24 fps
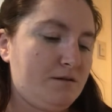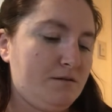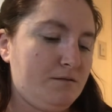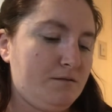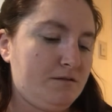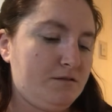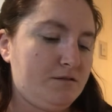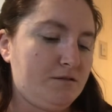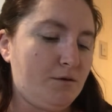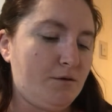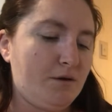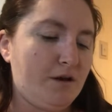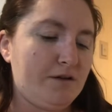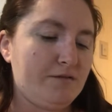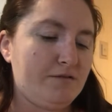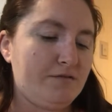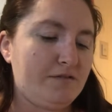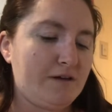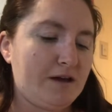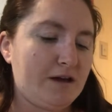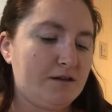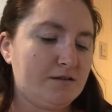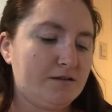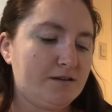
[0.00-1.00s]
So I
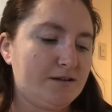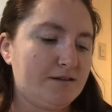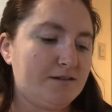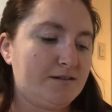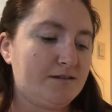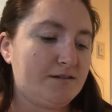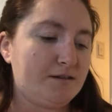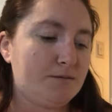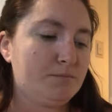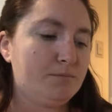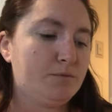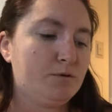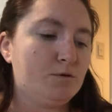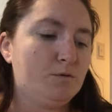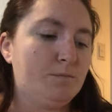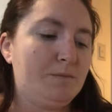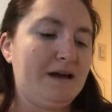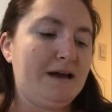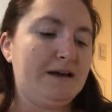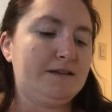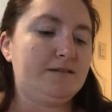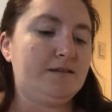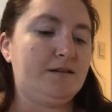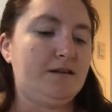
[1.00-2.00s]
found a simple
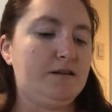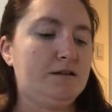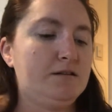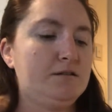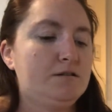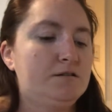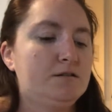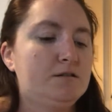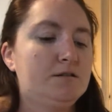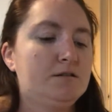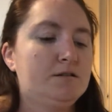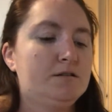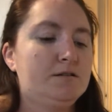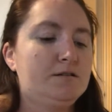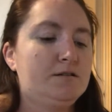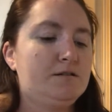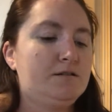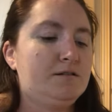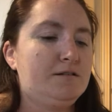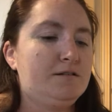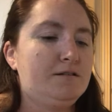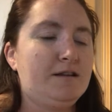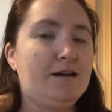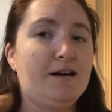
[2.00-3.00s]
pattern.
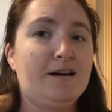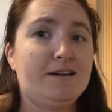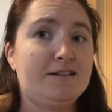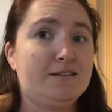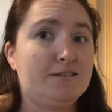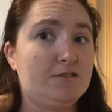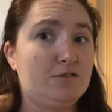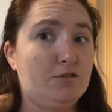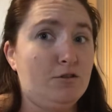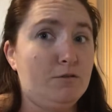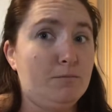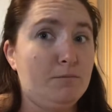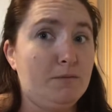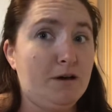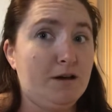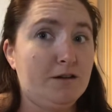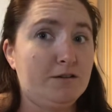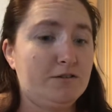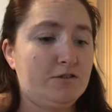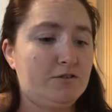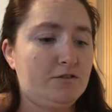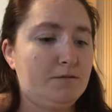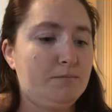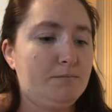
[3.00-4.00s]
Now it's not
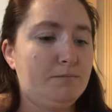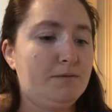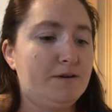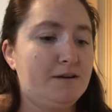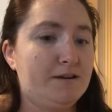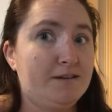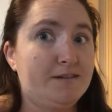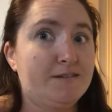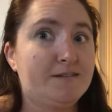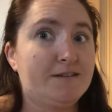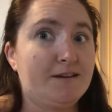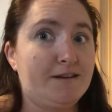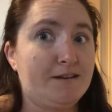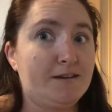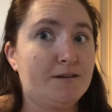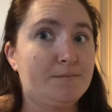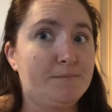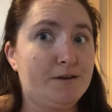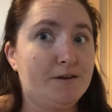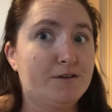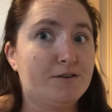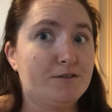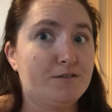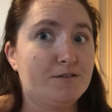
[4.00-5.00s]
much, but it's taken me
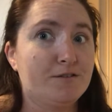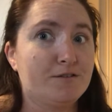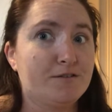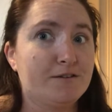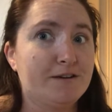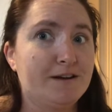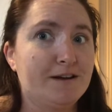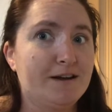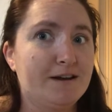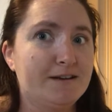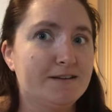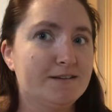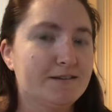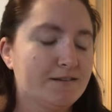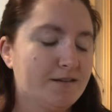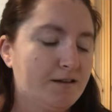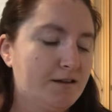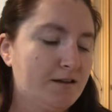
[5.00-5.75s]
a good 3 days.